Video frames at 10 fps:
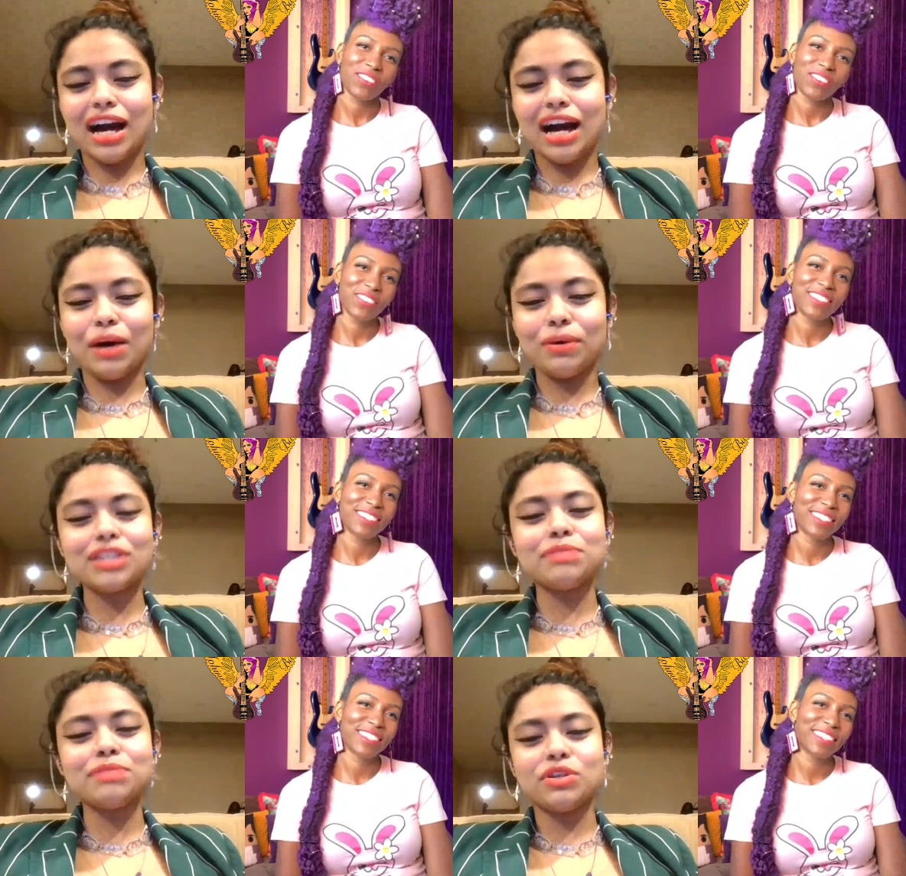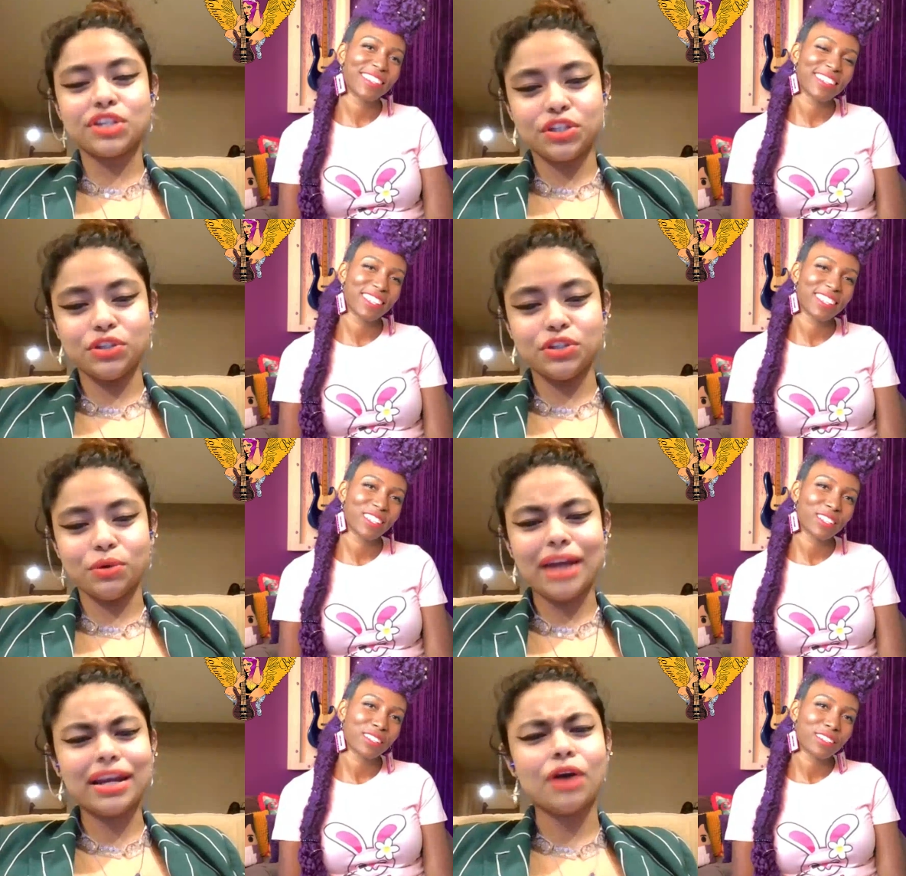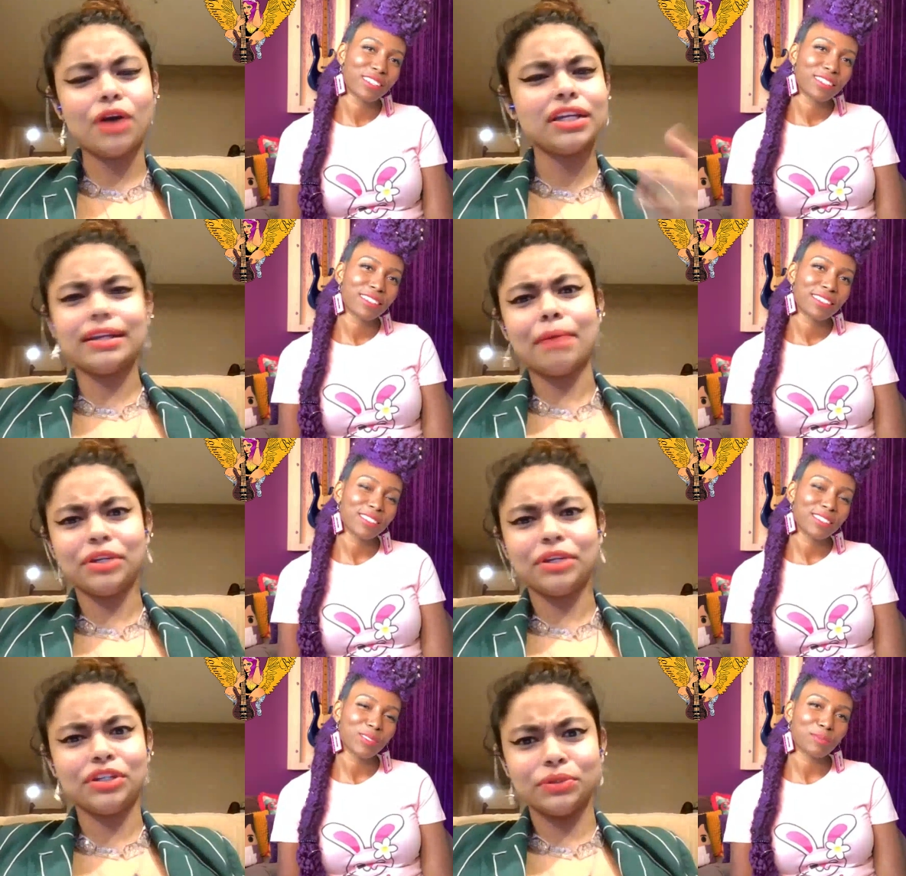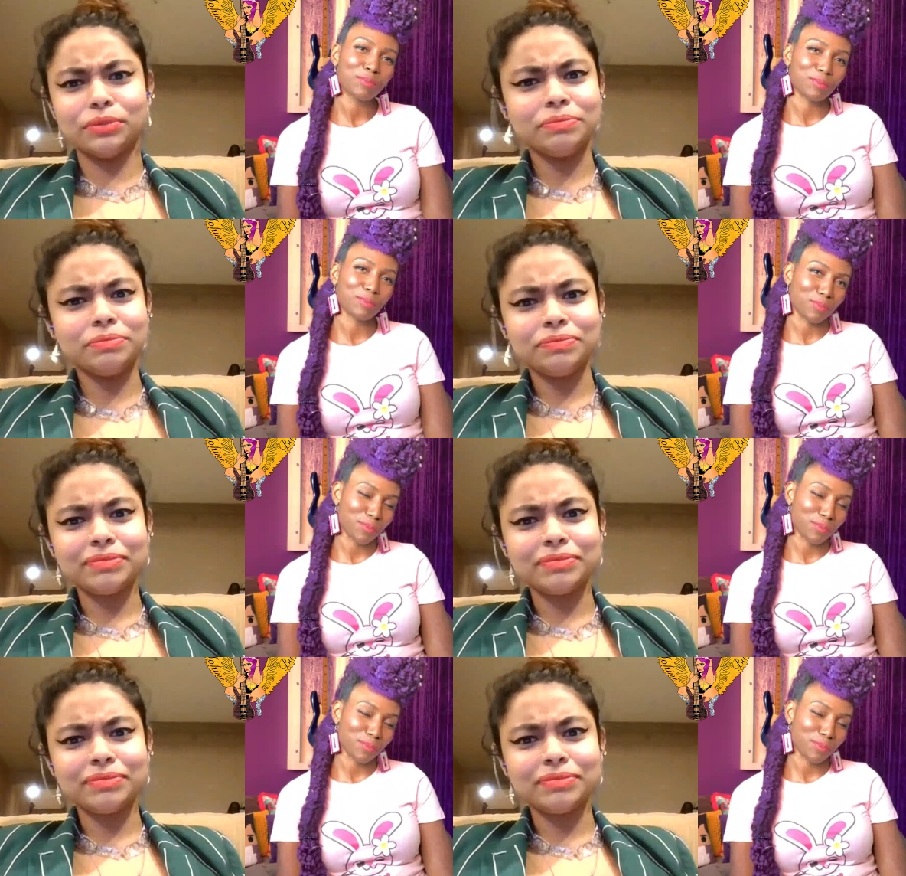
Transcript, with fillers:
Speaker 1: uh, what is music to you and how did it happen to you